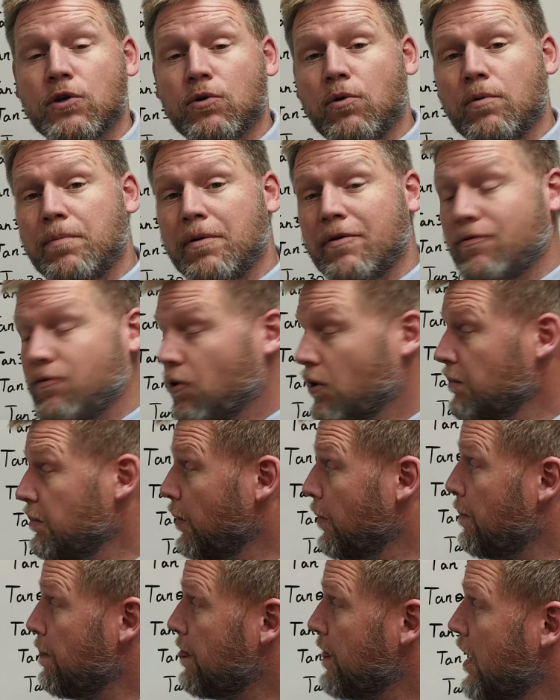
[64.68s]
that would be
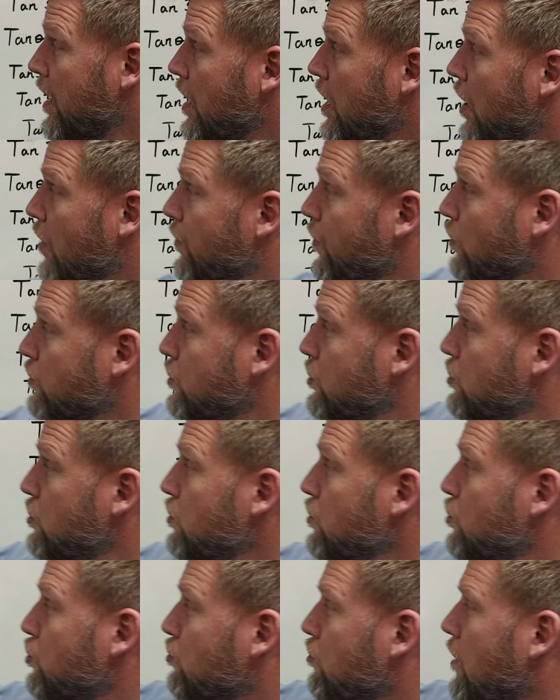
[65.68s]
formed. Those
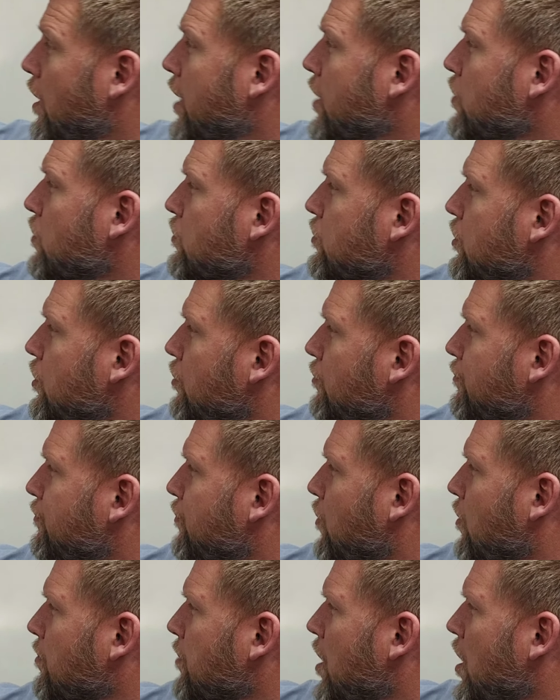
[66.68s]
two triangles that are
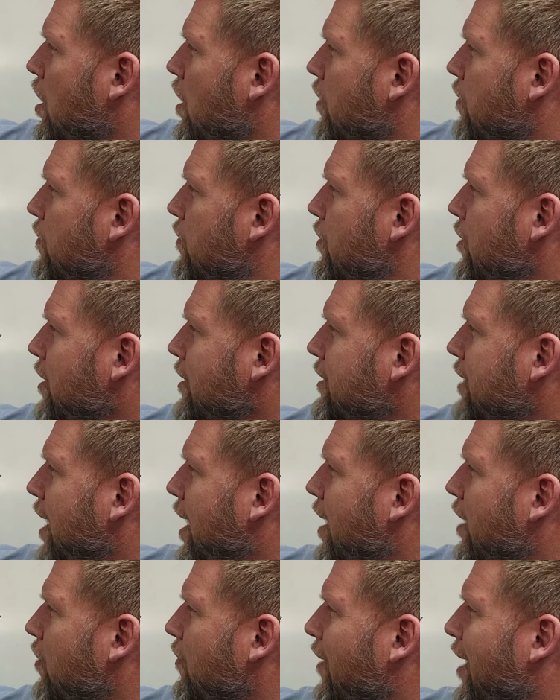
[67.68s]
formed, this
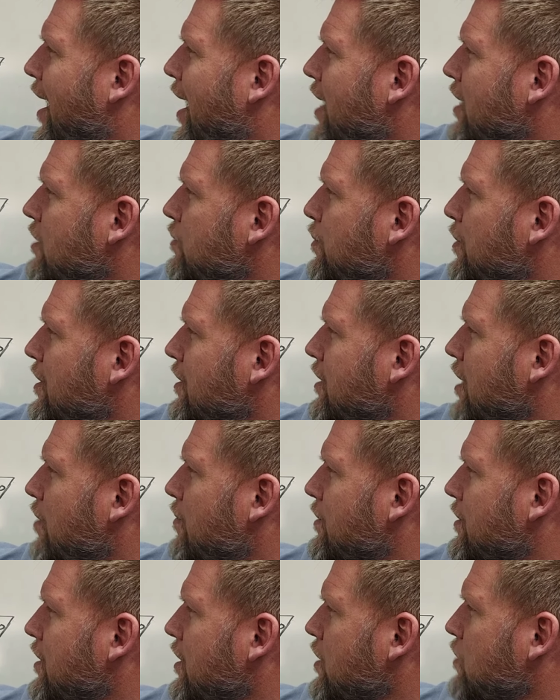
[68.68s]
angle has to be the
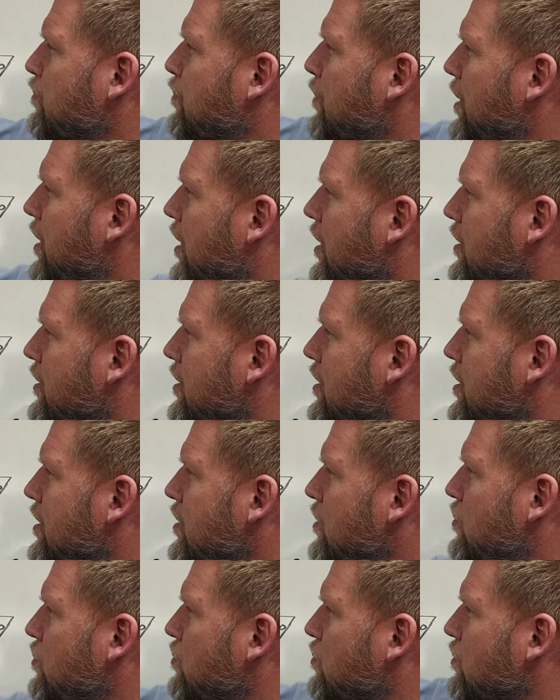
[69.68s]
same as this because
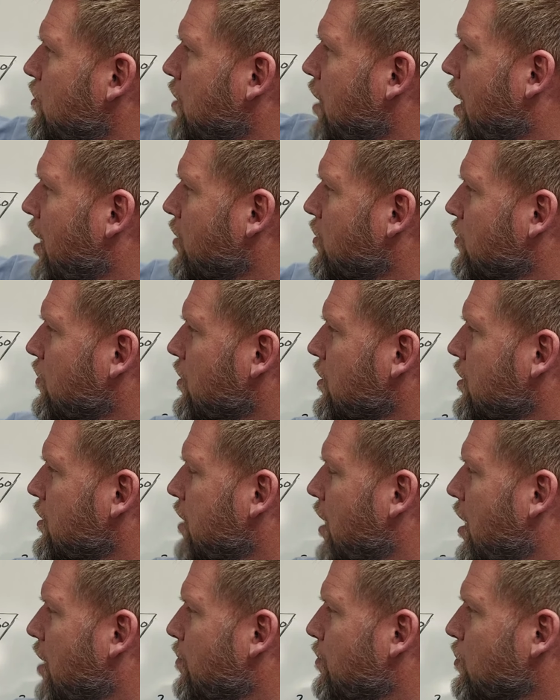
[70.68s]
these two sides are the
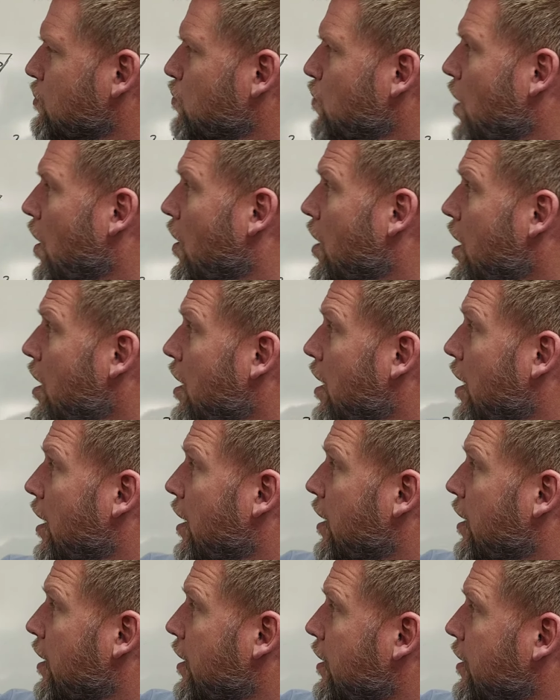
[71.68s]
same as well.
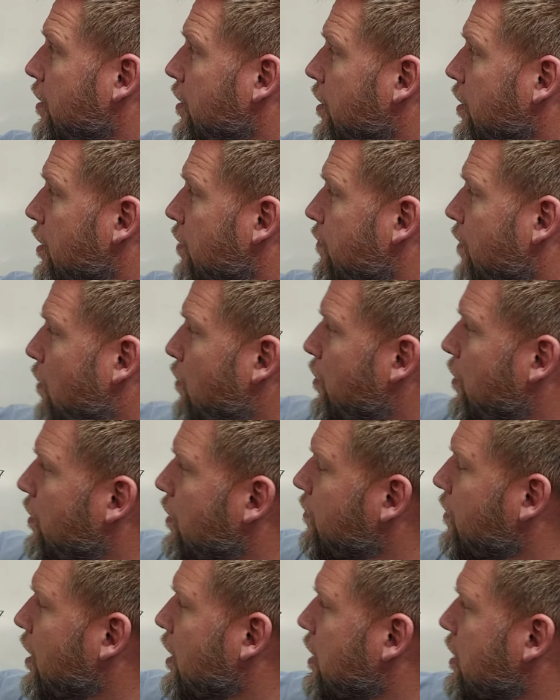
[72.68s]
If I want to
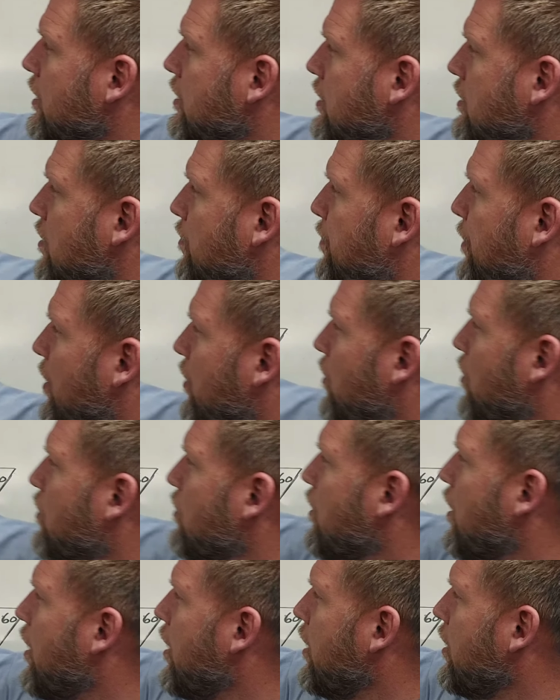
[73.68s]
think about it, this is a
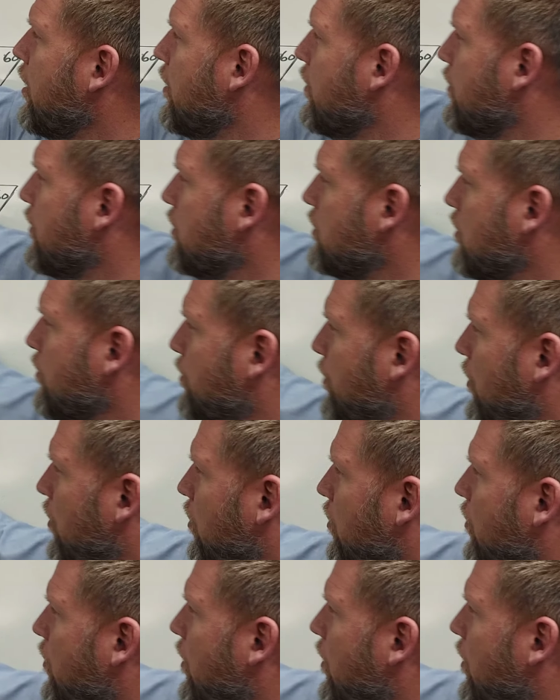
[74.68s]
parallel line and this is a parallel